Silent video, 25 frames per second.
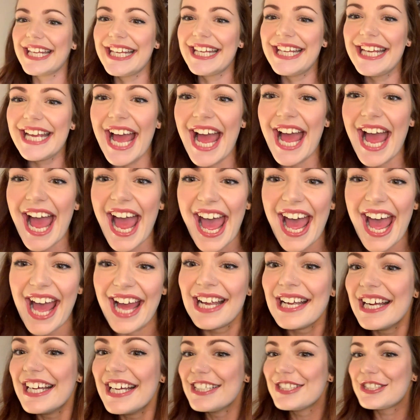
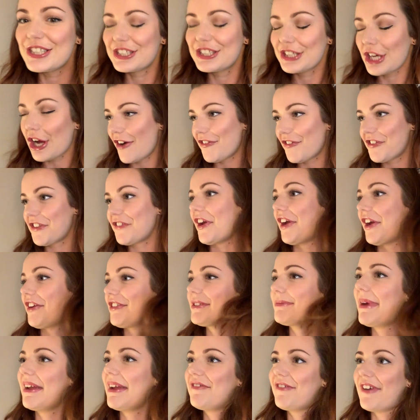Yeah! Just got off the phone
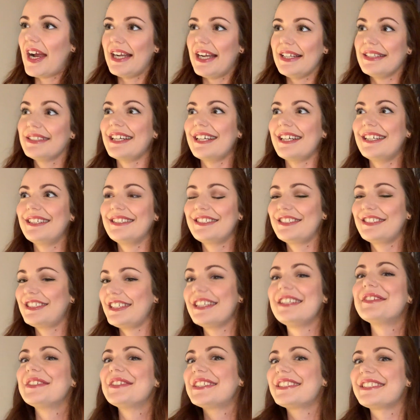to my friend and
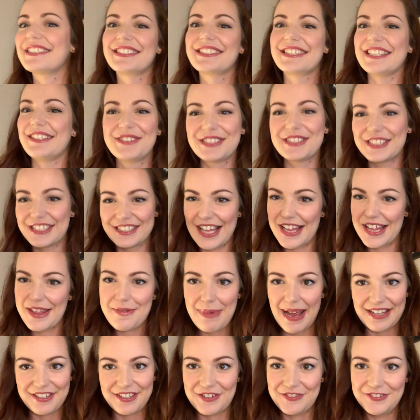it was just like the
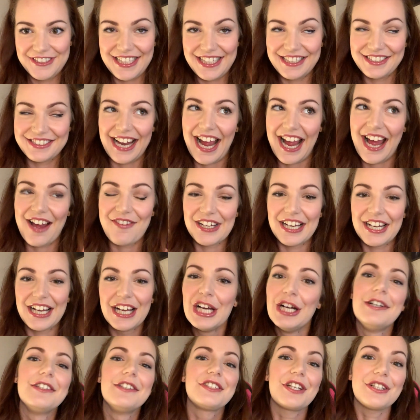best conversation ever.
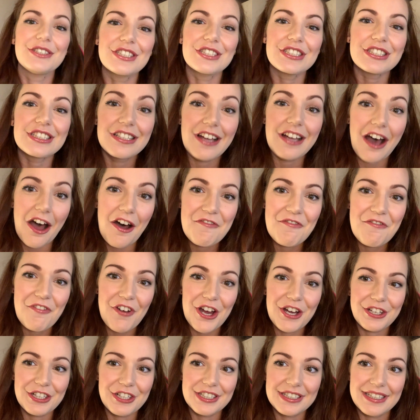Don't you just love
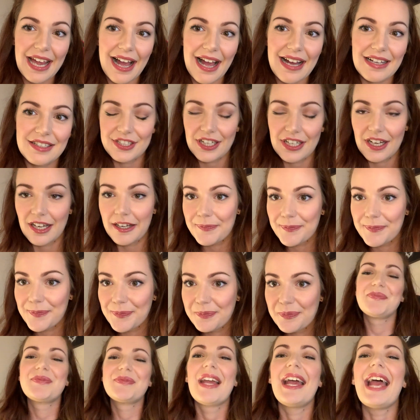a good catch
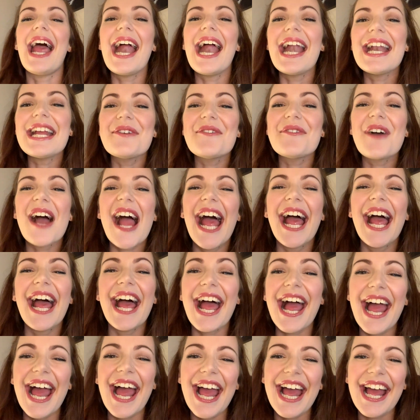up?
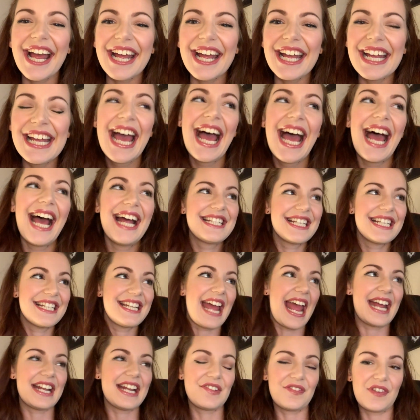Anyway,
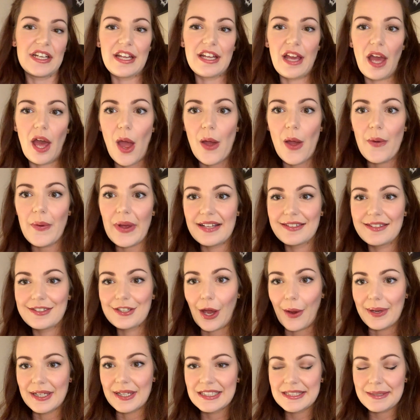today's video is
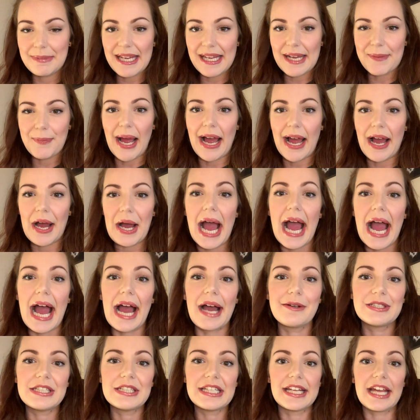going to be about
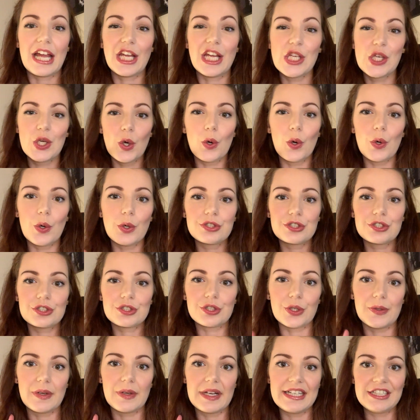how to get your
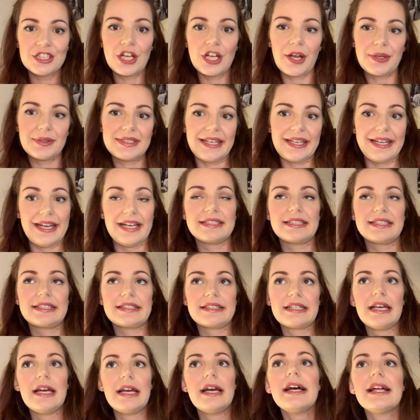story
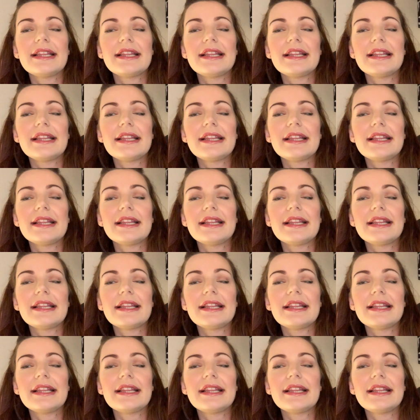noticed.